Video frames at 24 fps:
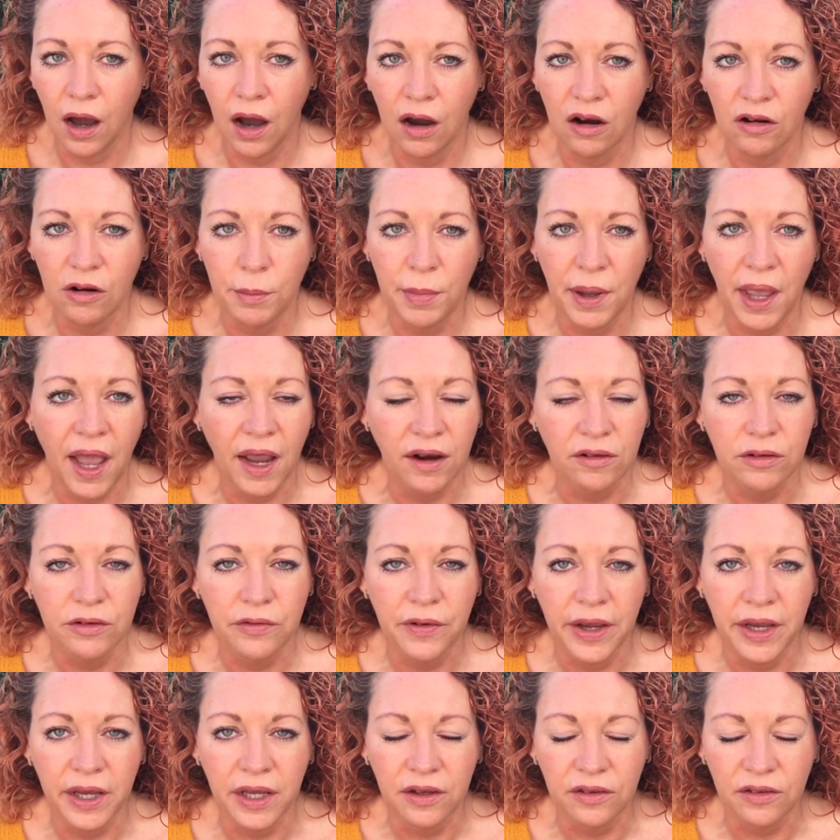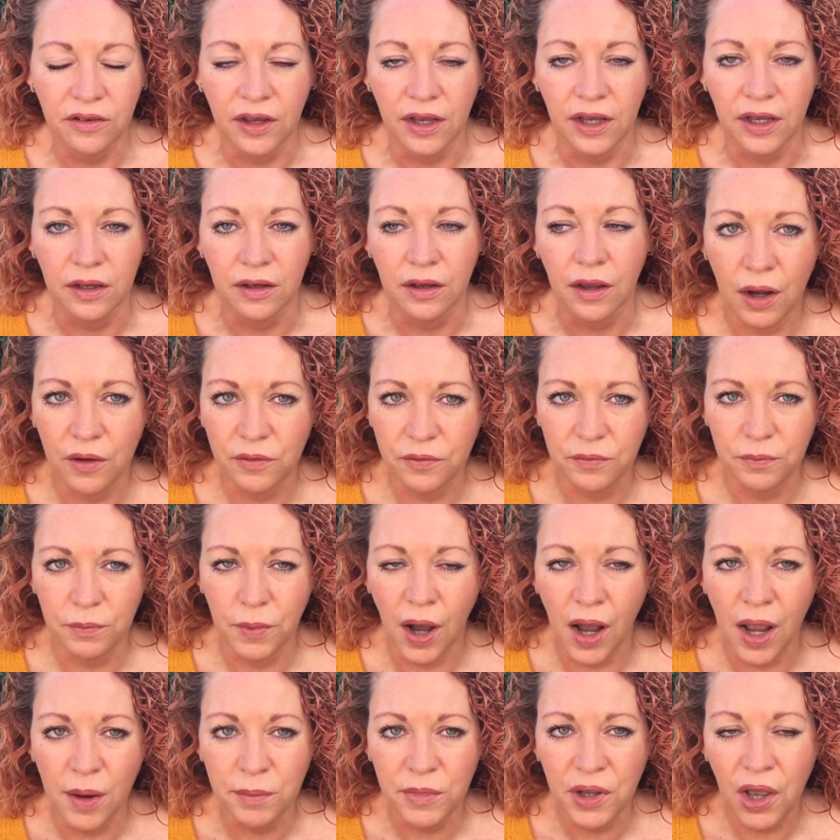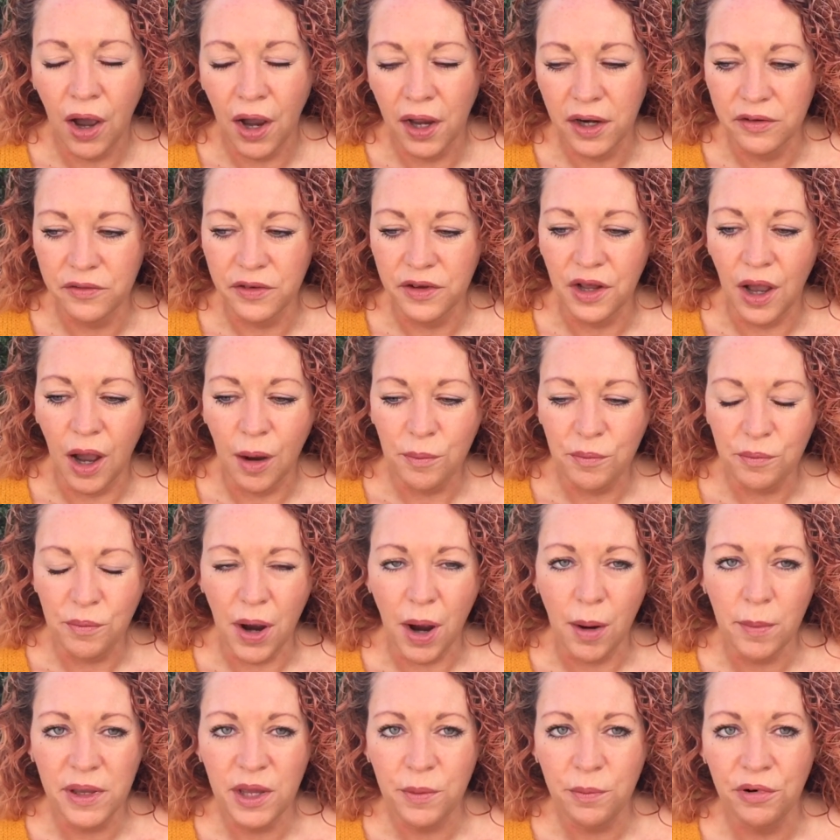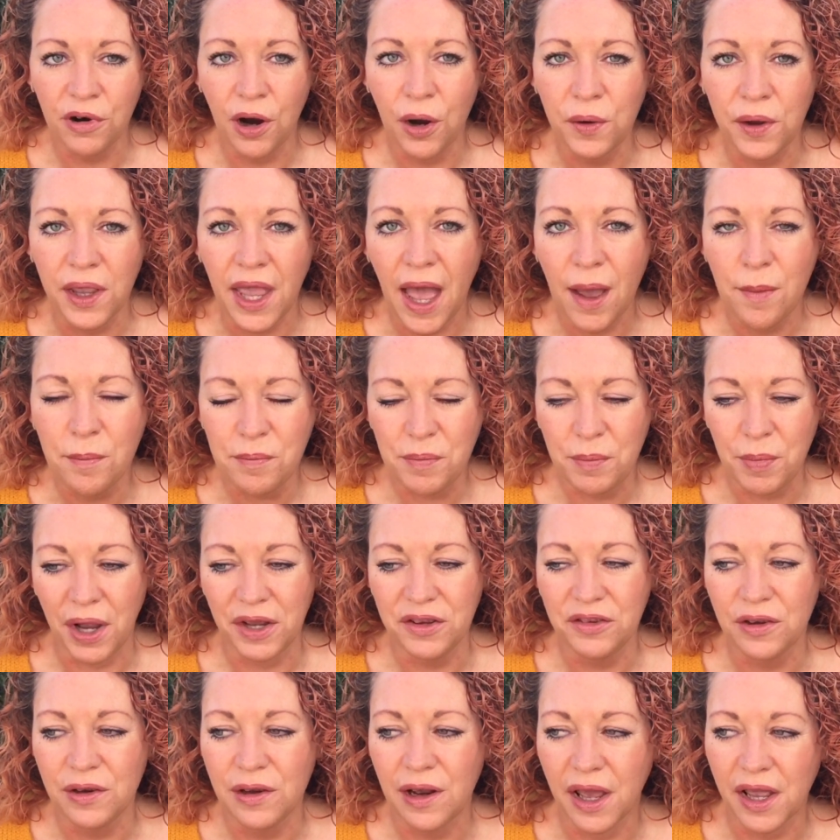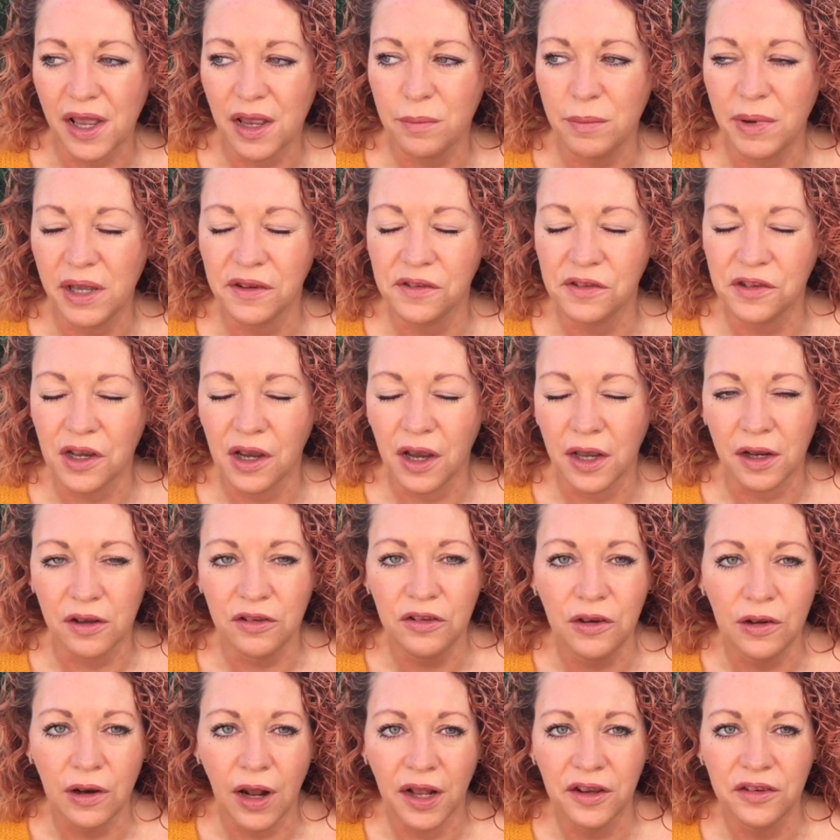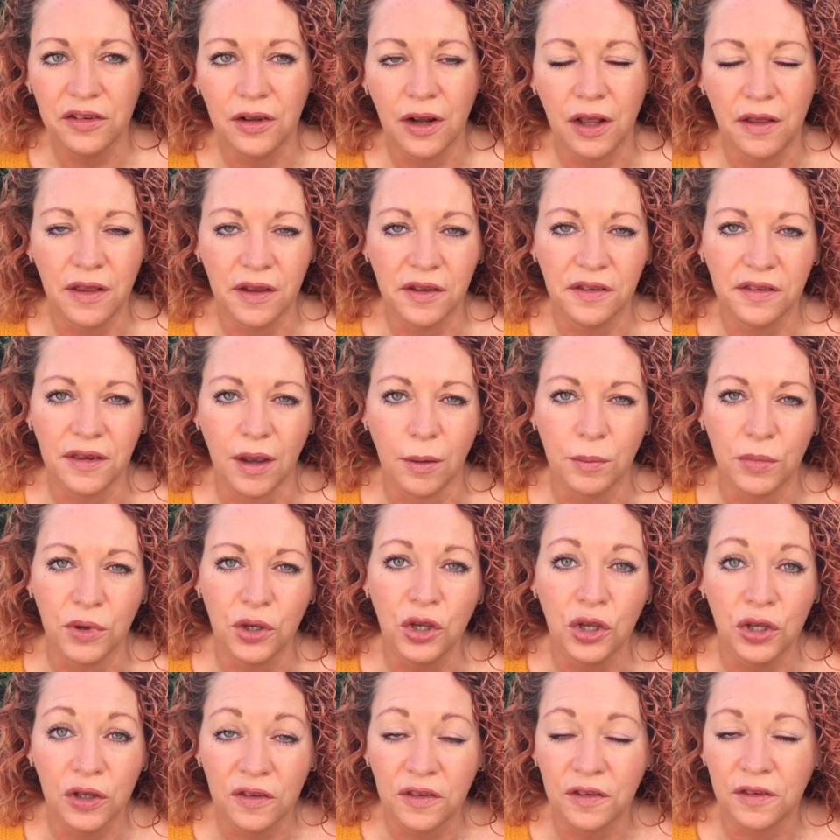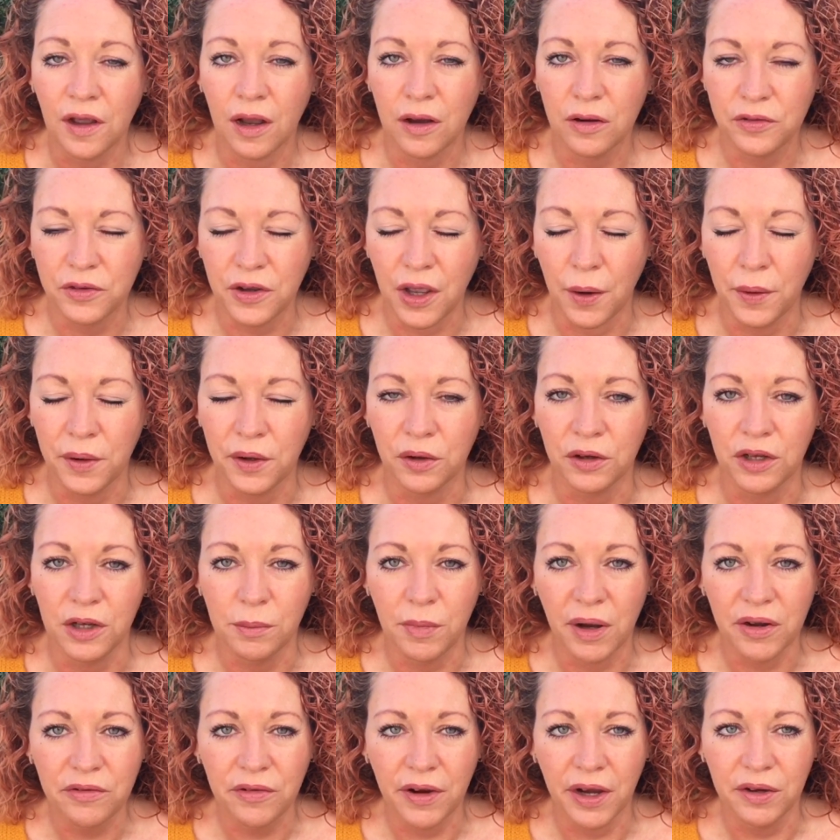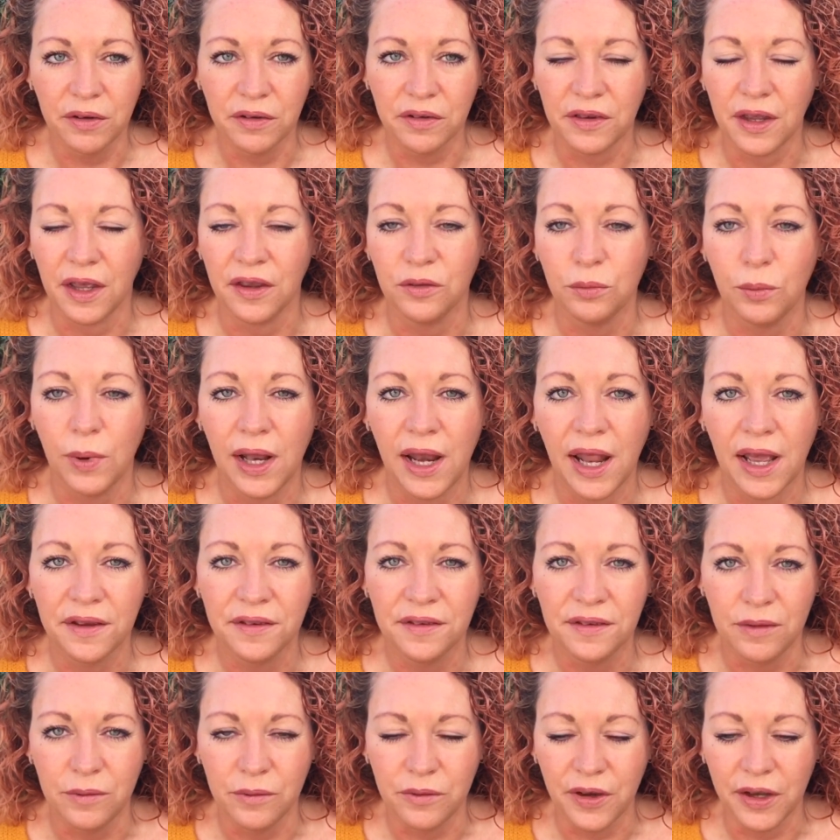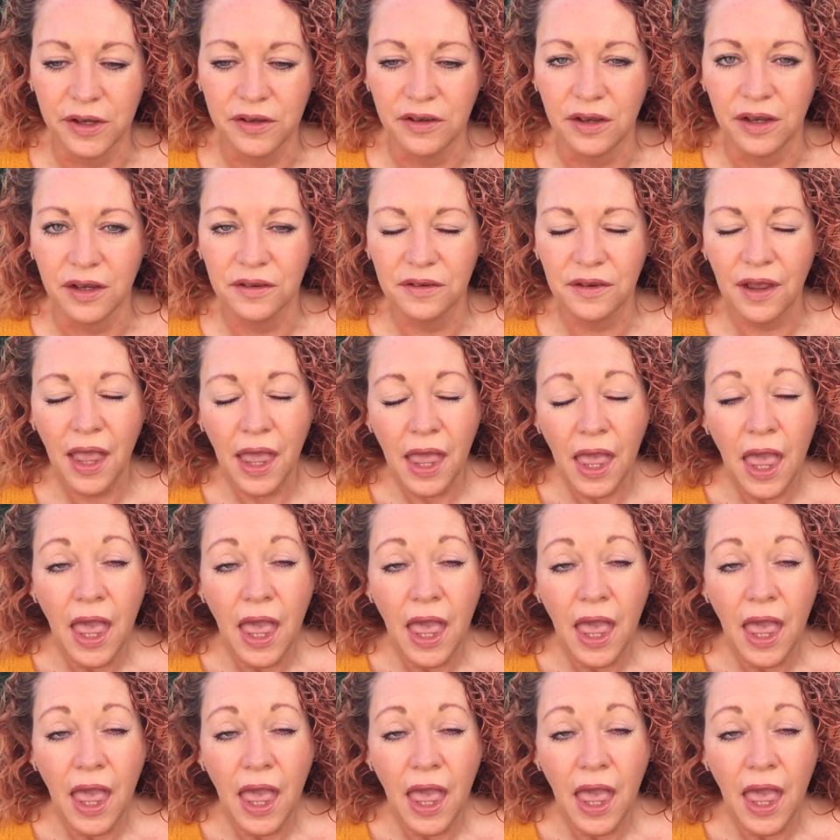are a bit aggravating I'm kind of in I'm, I'm in the pro camp but I do like a mixture and I do like to know there's some good stuff going on in my fragrance as well as synthetics